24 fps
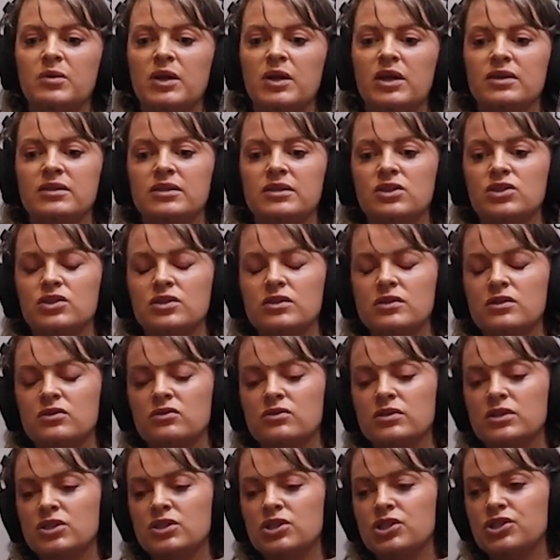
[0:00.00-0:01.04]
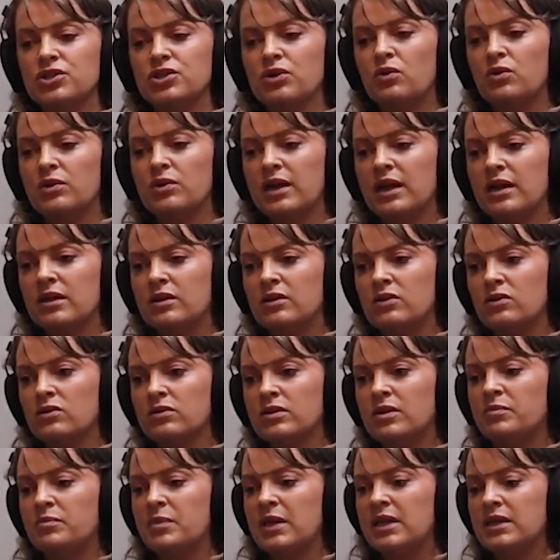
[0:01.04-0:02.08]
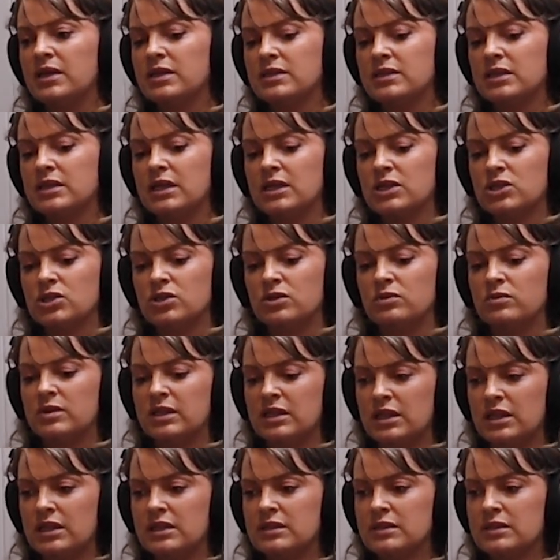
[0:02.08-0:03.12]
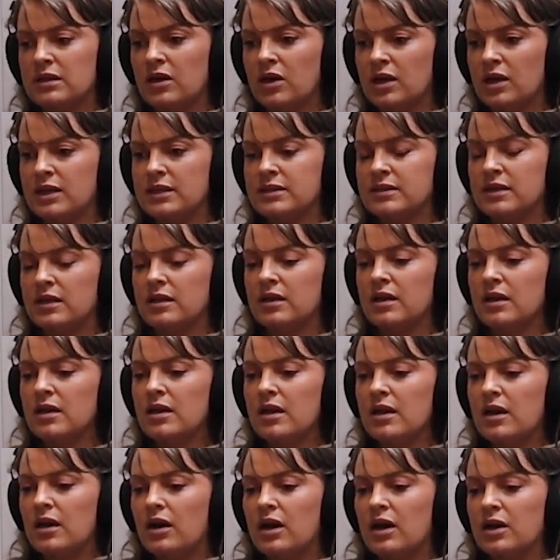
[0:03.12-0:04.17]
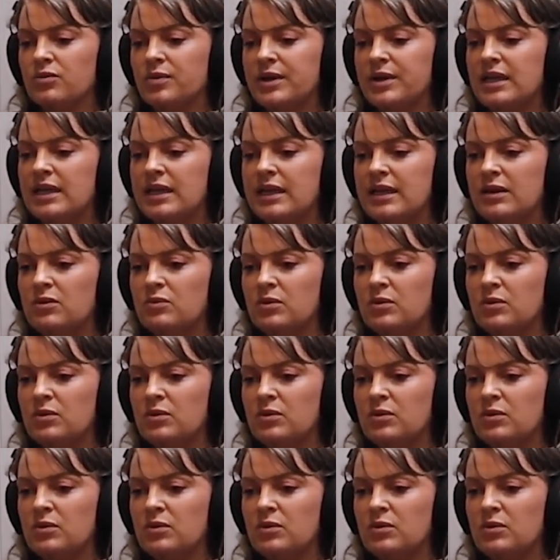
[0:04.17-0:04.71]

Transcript: because it just goes to show that, the biggest issue with these guys, and I really,